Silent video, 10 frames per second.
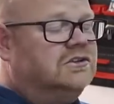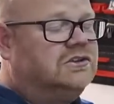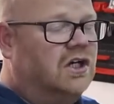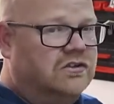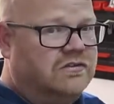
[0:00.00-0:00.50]

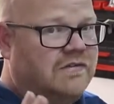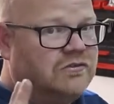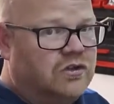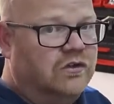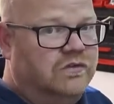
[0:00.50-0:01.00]
Chance of having
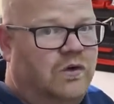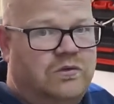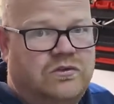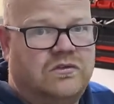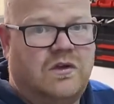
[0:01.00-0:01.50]
2
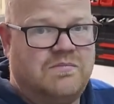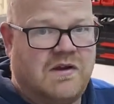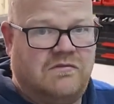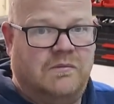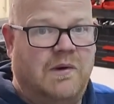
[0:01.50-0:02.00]
faults,
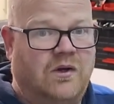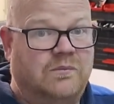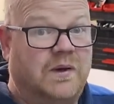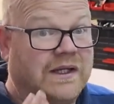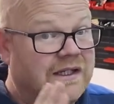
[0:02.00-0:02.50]
pretty
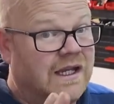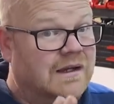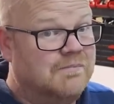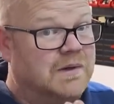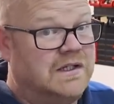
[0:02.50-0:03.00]
remote, but it
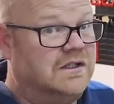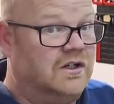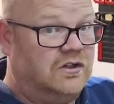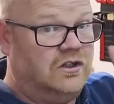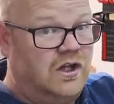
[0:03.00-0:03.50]
can be. You
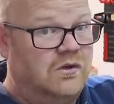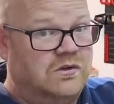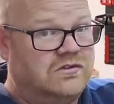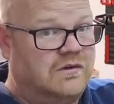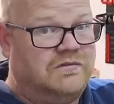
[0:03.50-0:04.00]
know, the load
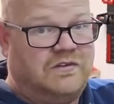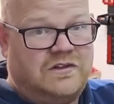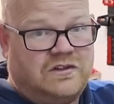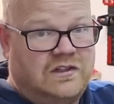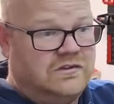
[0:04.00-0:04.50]
is coming from
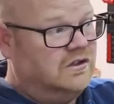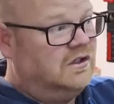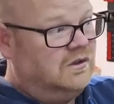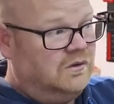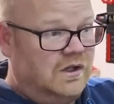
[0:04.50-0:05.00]
this end.
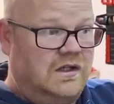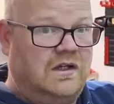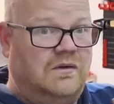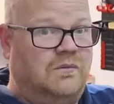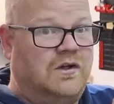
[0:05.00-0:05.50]

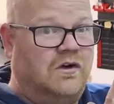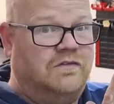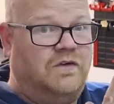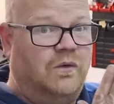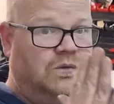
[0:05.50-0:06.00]
We've got
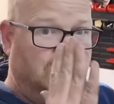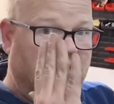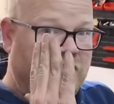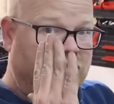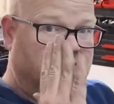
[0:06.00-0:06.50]
a fault,
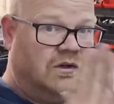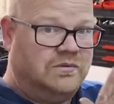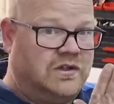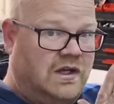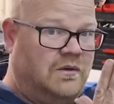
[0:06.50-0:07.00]
it
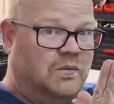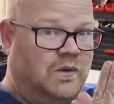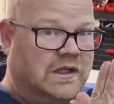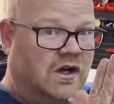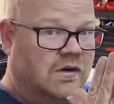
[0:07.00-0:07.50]
stops there.
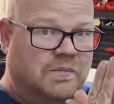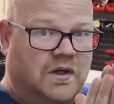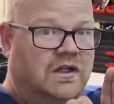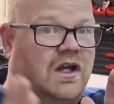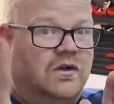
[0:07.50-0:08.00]
We can't
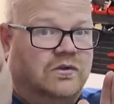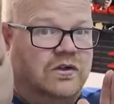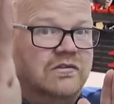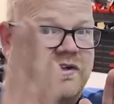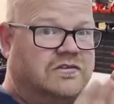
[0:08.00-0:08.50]
put a load
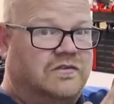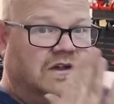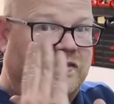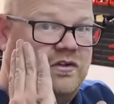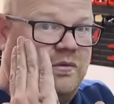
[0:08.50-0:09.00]
on the rest of
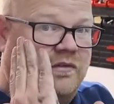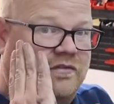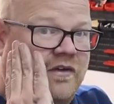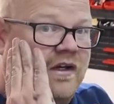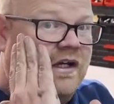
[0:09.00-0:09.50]
it until
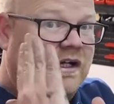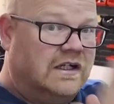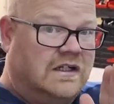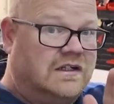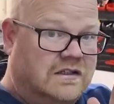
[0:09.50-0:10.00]
we've
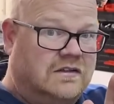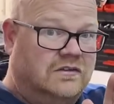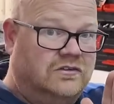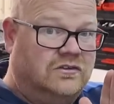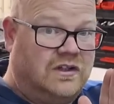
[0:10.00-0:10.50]

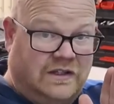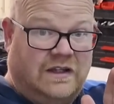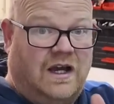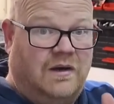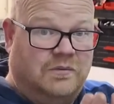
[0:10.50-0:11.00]

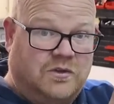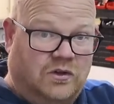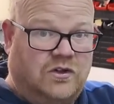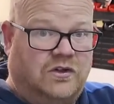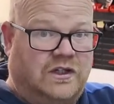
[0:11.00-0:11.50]
cleaned it up, got
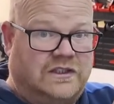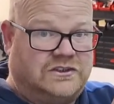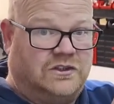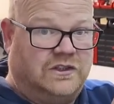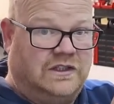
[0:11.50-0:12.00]
a good
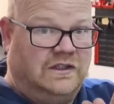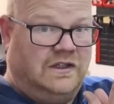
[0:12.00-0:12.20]
connection on it.